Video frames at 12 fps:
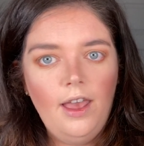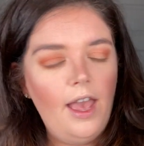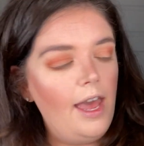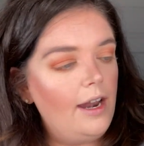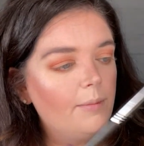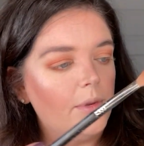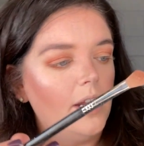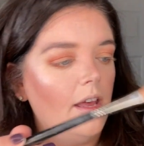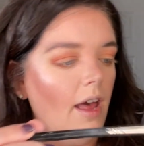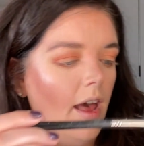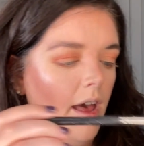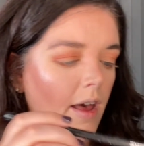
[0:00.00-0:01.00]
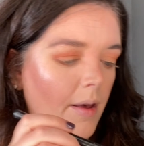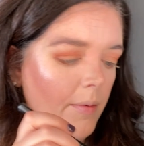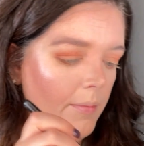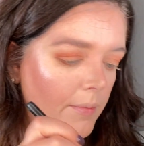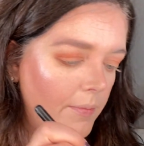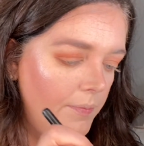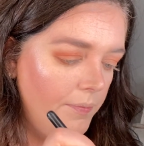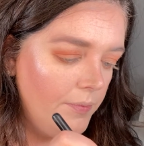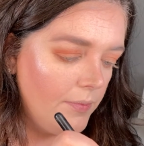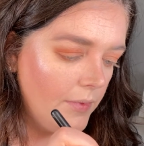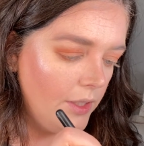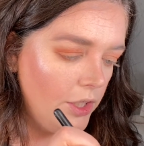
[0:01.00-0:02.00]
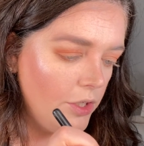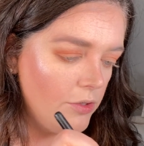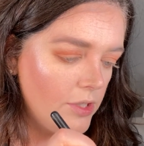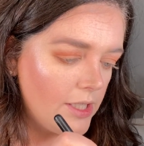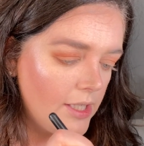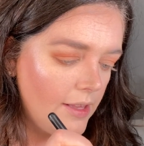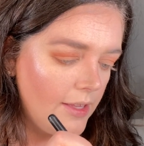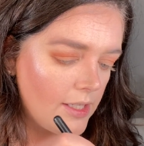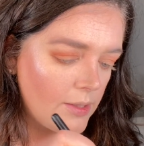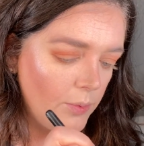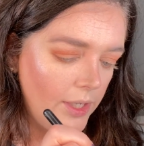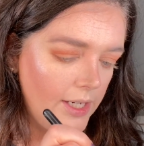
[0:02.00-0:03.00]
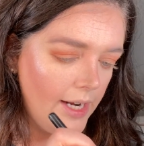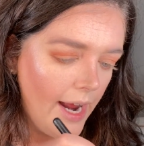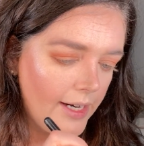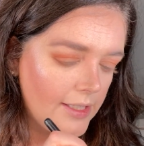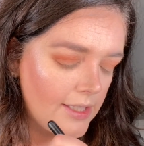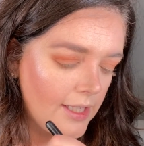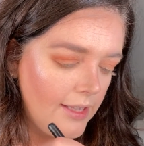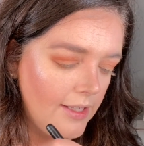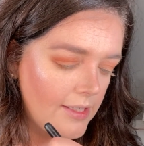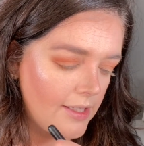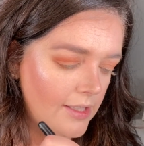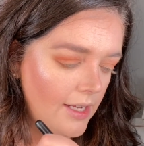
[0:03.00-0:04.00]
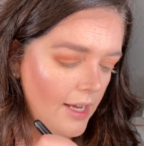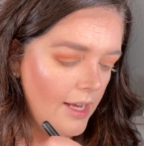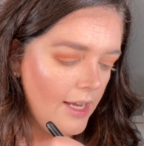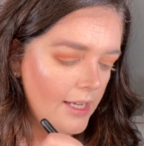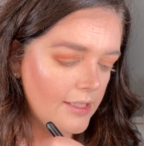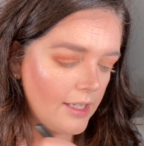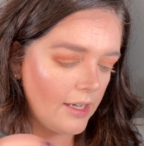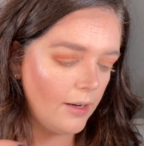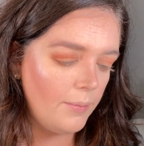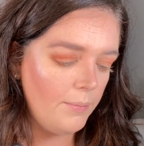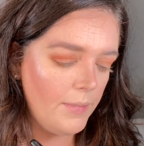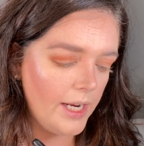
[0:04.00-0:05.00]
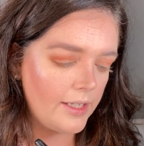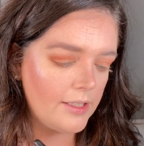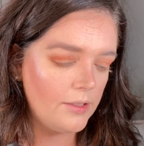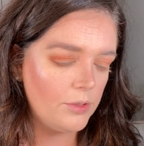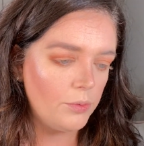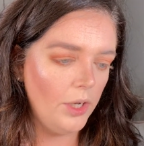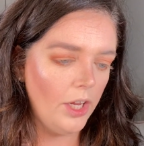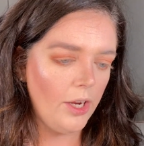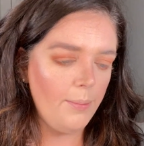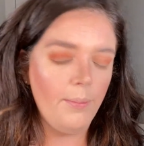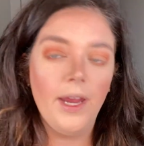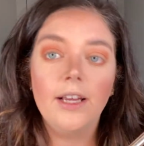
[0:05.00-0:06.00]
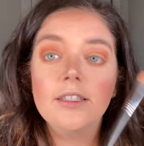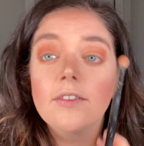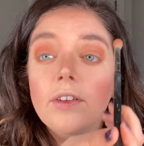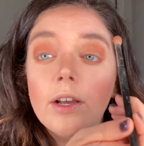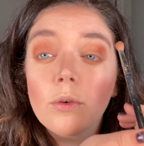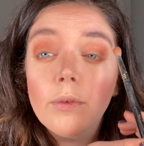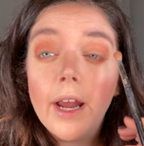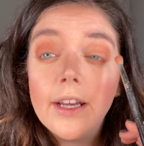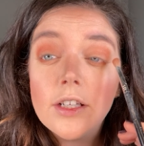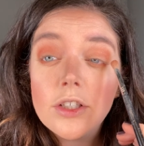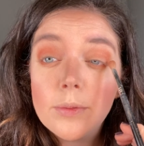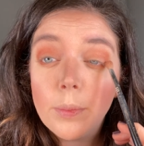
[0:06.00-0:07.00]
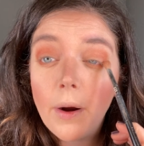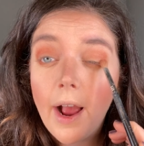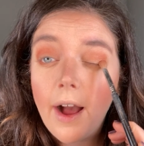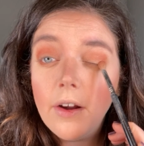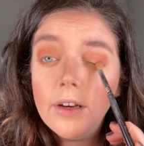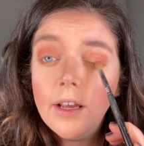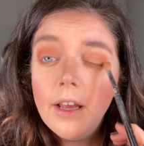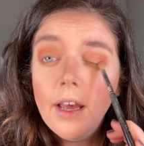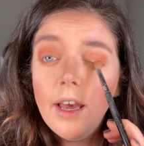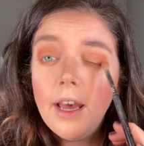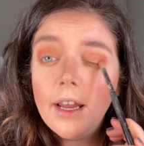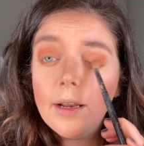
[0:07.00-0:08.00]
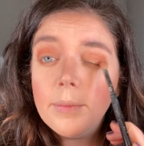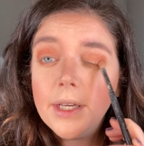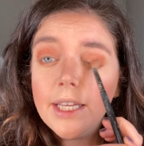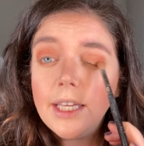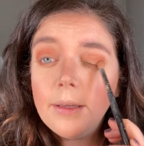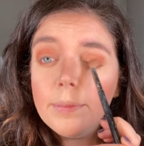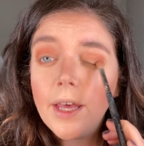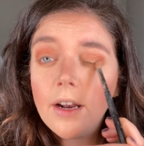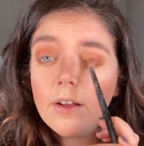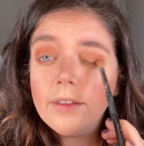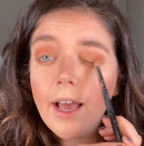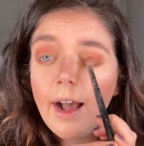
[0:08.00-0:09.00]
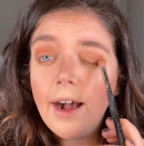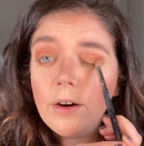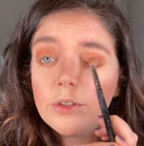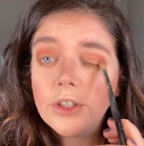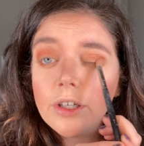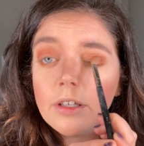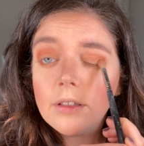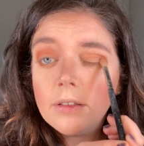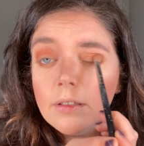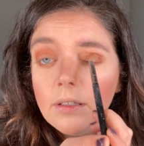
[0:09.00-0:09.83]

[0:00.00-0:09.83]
and I'm gonna use this one next, and this is like a mix, really good mix of like reddish brown, and I'm going to keep that on the outer